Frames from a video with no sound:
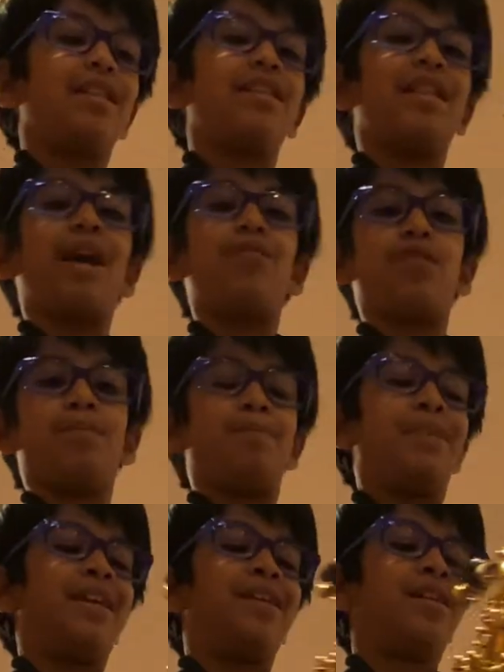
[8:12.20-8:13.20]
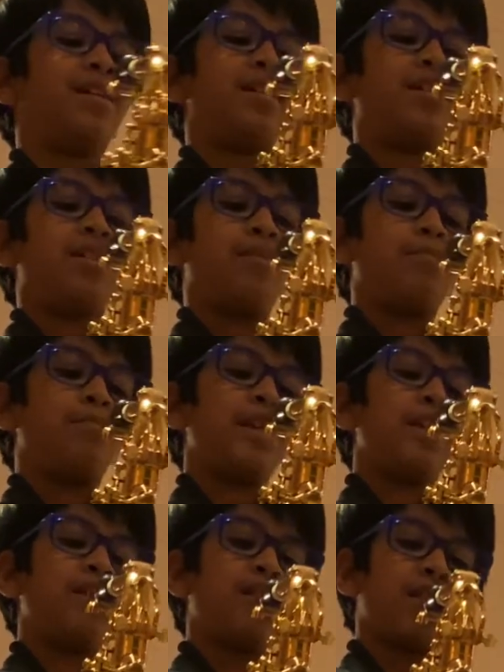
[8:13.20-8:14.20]
That was B.
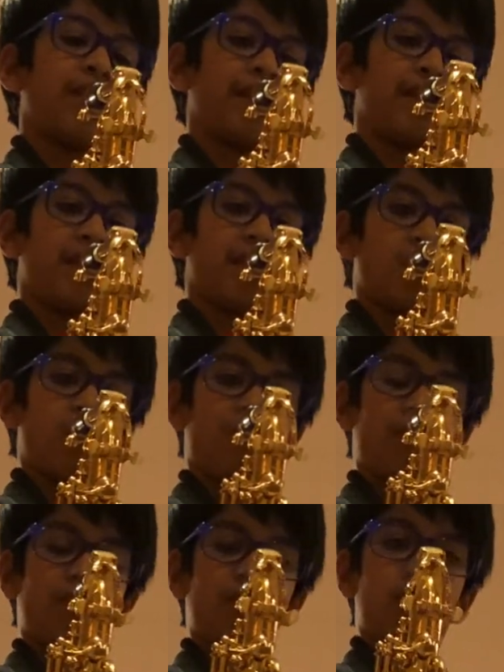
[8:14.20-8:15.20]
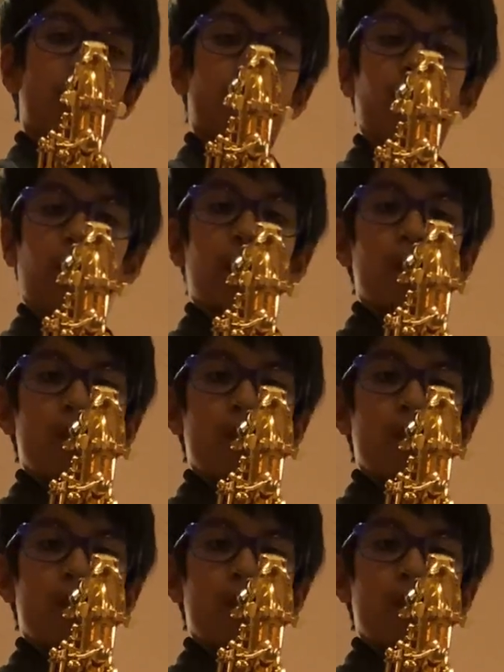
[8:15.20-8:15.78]
B's like this, if you want to know here.